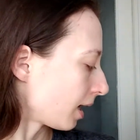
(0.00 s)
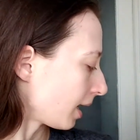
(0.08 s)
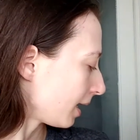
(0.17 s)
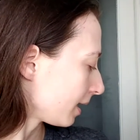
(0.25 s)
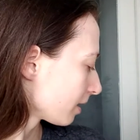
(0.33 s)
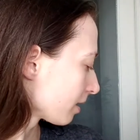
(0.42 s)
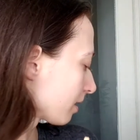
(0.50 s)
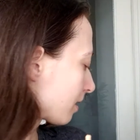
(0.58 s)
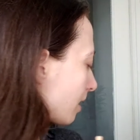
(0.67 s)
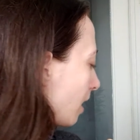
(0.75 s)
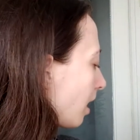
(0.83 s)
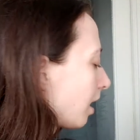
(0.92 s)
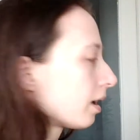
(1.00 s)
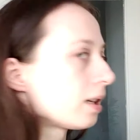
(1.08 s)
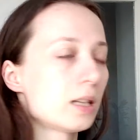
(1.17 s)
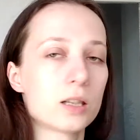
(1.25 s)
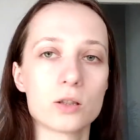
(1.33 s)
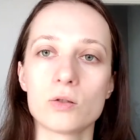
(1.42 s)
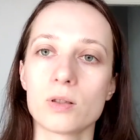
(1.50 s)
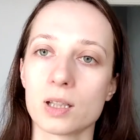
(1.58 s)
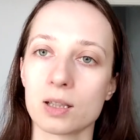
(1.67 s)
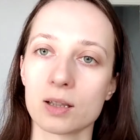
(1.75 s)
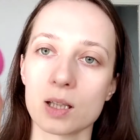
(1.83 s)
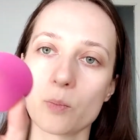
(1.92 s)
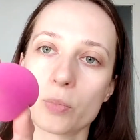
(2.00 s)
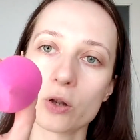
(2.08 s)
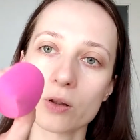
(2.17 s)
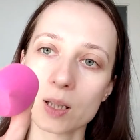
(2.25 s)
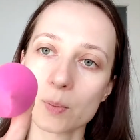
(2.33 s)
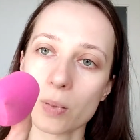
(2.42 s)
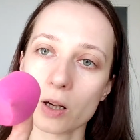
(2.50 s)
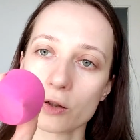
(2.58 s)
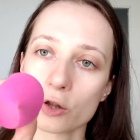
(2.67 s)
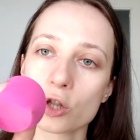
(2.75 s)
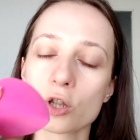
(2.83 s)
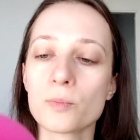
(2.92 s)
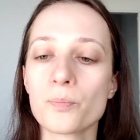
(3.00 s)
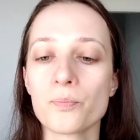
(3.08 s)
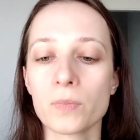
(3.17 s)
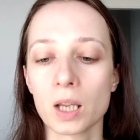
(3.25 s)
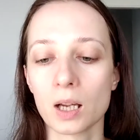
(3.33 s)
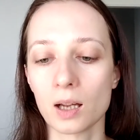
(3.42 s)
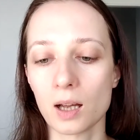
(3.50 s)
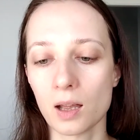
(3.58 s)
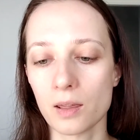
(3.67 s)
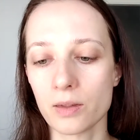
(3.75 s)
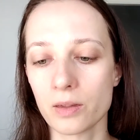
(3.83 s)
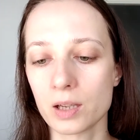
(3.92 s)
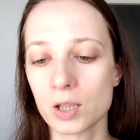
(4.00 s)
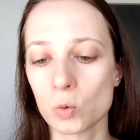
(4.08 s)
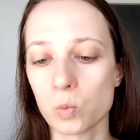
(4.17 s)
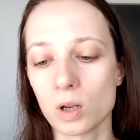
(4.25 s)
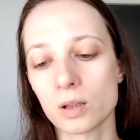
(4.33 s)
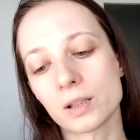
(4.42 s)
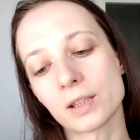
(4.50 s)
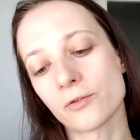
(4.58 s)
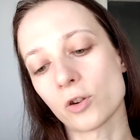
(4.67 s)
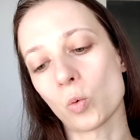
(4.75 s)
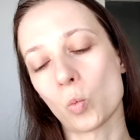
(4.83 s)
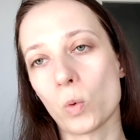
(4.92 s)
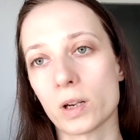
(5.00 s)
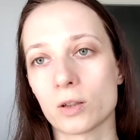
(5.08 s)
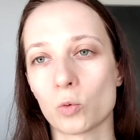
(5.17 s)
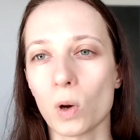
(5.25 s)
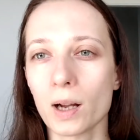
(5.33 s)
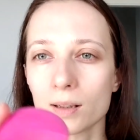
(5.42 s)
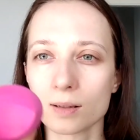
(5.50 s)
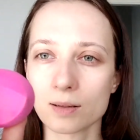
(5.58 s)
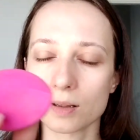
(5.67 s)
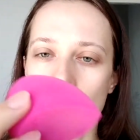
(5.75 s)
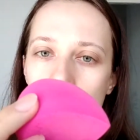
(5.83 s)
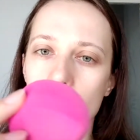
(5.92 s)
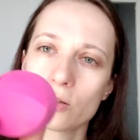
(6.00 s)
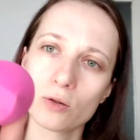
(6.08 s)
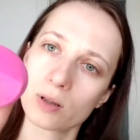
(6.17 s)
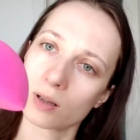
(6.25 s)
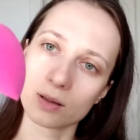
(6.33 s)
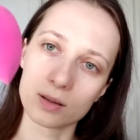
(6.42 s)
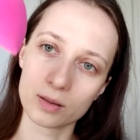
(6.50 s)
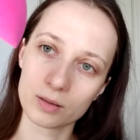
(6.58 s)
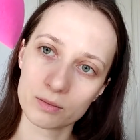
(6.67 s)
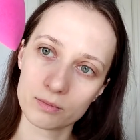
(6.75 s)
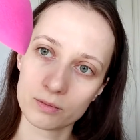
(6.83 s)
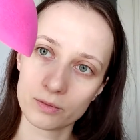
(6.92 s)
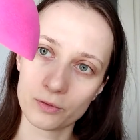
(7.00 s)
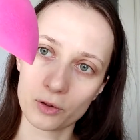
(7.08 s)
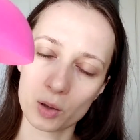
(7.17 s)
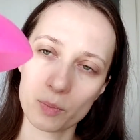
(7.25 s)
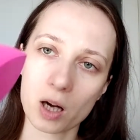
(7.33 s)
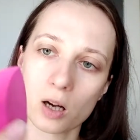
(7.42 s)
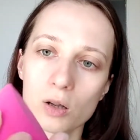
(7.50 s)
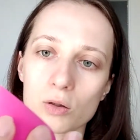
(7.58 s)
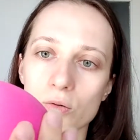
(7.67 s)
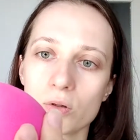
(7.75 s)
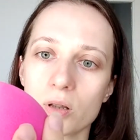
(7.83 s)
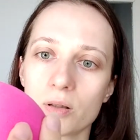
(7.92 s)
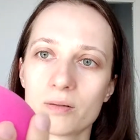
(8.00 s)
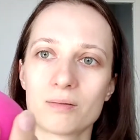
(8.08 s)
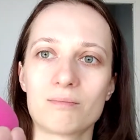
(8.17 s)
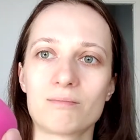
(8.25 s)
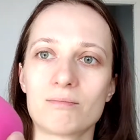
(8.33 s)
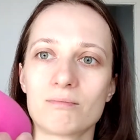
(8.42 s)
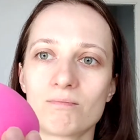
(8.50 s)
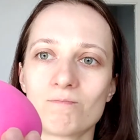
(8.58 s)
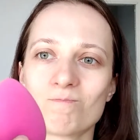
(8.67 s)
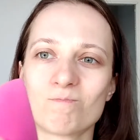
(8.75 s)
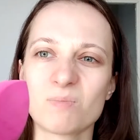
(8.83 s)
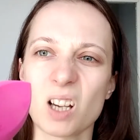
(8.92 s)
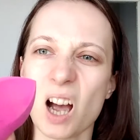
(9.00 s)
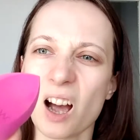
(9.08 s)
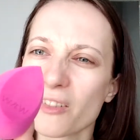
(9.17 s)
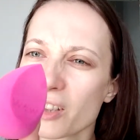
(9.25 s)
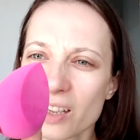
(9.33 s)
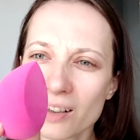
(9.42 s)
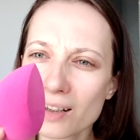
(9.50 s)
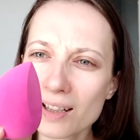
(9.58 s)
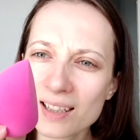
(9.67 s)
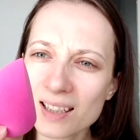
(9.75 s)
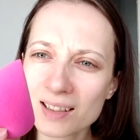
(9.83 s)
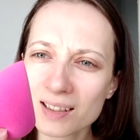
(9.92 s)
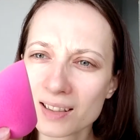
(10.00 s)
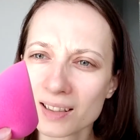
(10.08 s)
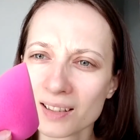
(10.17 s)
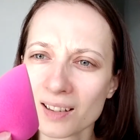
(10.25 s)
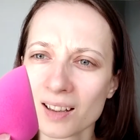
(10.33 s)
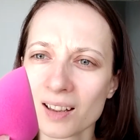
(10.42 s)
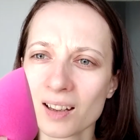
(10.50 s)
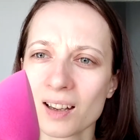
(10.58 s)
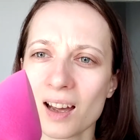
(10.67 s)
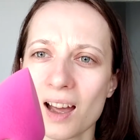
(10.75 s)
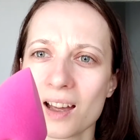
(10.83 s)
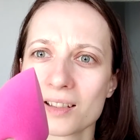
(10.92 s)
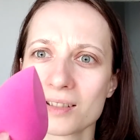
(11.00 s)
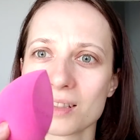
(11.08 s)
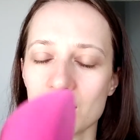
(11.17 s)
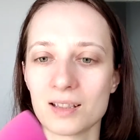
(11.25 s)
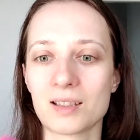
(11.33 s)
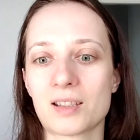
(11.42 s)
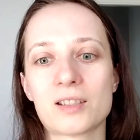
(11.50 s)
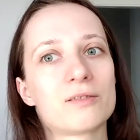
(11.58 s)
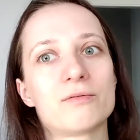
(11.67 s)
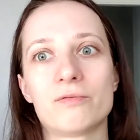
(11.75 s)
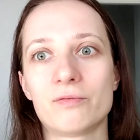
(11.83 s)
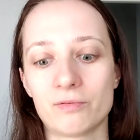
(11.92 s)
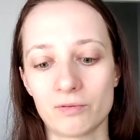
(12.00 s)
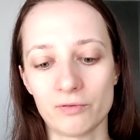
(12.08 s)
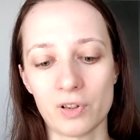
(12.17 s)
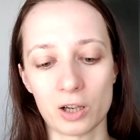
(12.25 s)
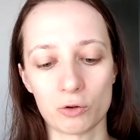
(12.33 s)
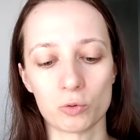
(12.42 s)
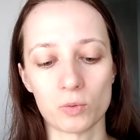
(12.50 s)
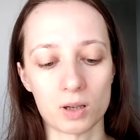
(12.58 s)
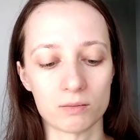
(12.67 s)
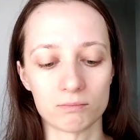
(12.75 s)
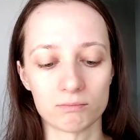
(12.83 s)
And I use a beauty sponge, and this one is from Wet n Wild. I use it for about half a year, I think, and it's a very good one.